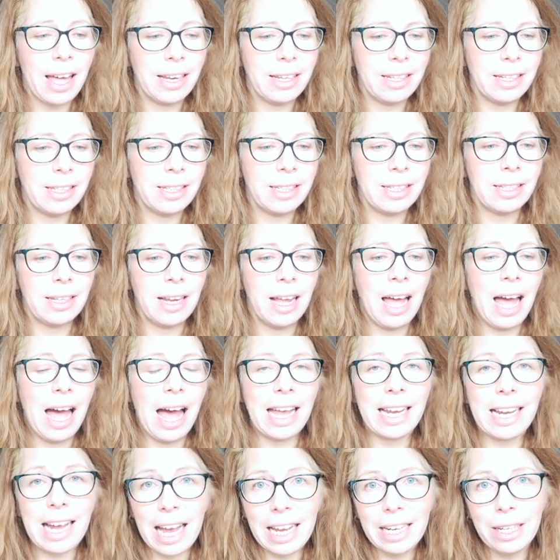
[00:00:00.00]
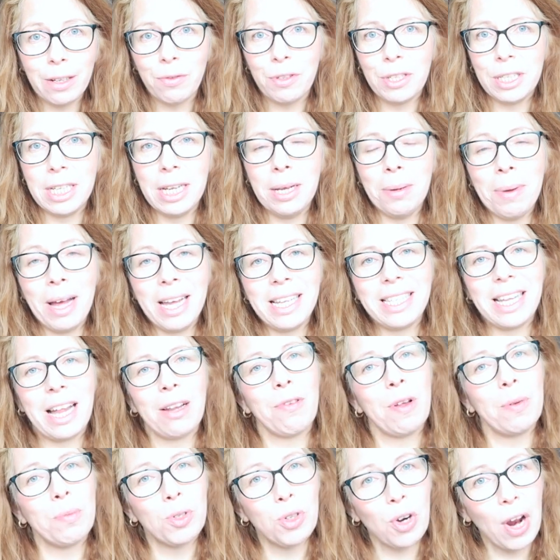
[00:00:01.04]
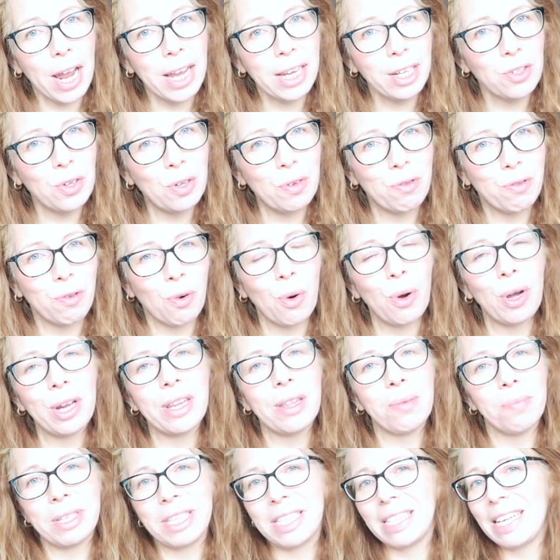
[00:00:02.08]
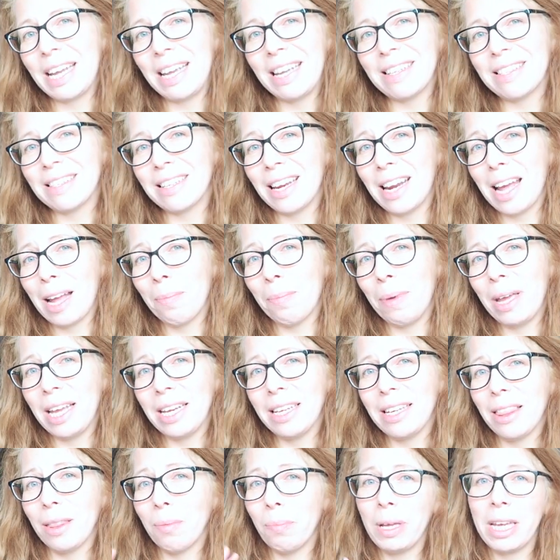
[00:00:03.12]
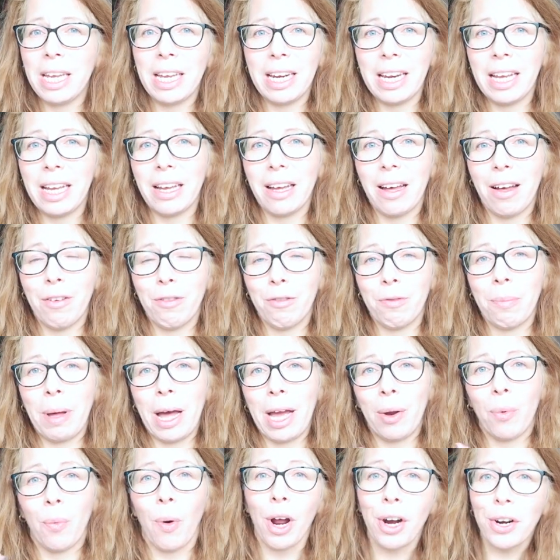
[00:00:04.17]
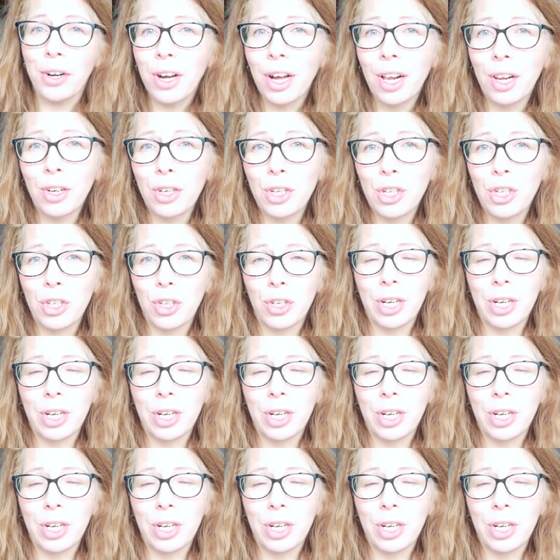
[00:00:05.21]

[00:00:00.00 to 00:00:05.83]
And I kind of see myself, I'm trying to avoid the mistakes that I made in the beginning of my watercolor